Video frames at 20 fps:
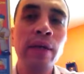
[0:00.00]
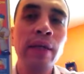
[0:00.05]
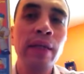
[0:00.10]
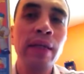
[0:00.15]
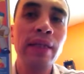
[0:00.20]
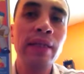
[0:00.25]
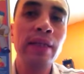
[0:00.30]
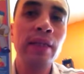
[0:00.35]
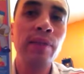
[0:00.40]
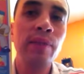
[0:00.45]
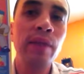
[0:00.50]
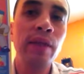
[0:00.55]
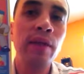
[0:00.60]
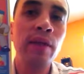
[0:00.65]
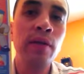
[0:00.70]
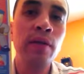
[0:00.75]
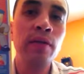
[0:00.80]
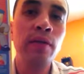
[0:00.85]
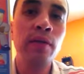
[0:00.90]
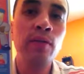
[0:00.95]
than some of the
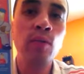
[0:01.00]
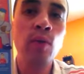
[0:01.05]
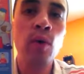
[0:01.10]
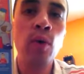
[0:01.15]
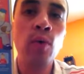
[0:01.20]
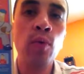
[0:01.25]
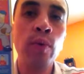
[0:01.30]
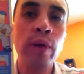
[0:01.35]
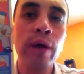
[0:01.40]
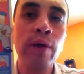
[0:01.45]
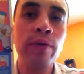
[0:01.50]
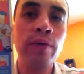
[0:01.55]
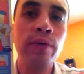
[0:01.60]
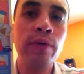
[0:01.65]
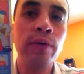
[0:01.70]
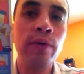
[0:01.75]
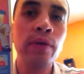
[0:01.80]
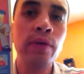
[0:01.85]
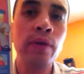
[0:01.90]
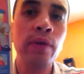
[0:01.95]
other small
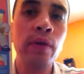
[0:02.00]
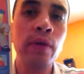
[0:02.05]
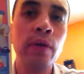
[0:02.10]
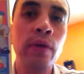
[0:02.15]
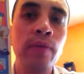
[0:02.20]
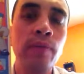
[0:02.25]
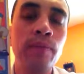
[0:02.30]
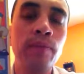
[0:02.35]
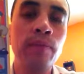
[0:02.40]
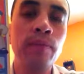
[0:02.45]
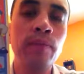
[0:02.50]
rounder